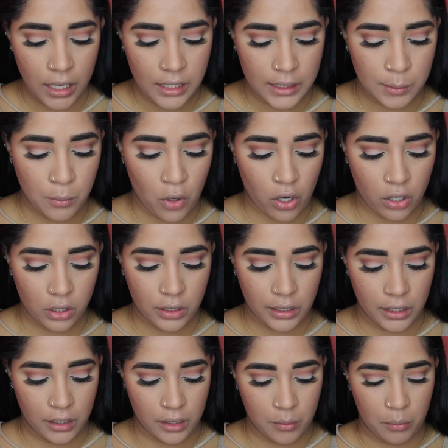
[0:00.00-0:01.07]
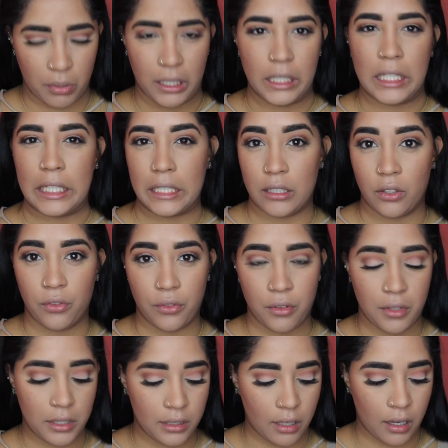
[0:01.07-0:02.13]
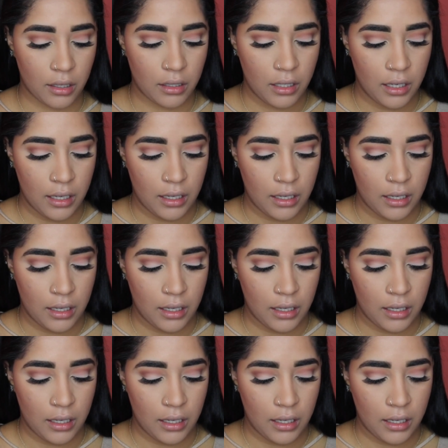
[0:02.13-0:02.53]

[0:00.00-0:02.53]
It's more on the pinky silvery side.